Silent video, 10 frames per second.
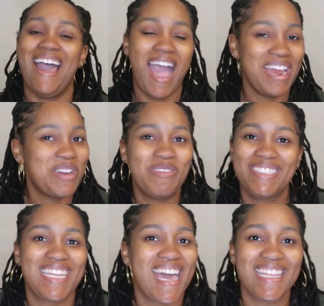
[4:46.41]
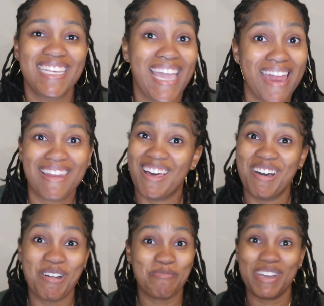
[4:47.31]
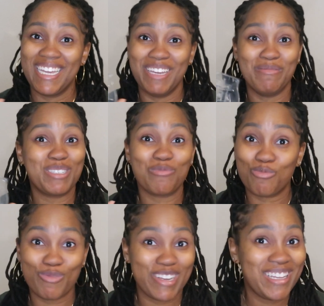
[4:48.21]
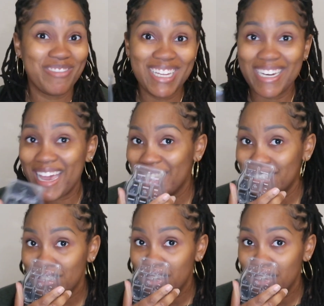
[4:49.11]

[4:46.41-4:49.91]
I know it's not in the catalog, but it was really, really nice.